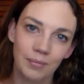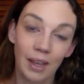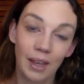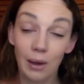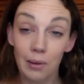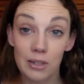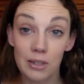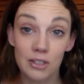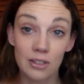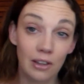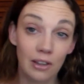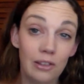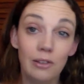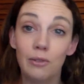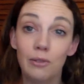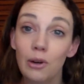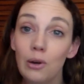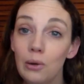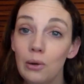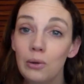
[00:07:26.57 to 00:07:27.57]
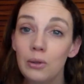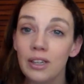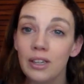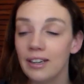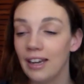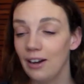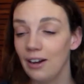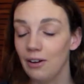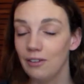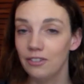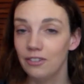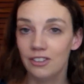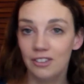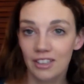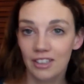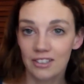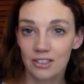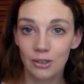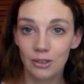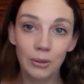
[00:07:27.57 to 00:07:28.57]
how he's on the road and how
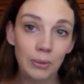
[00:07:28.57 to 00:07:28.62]
everything's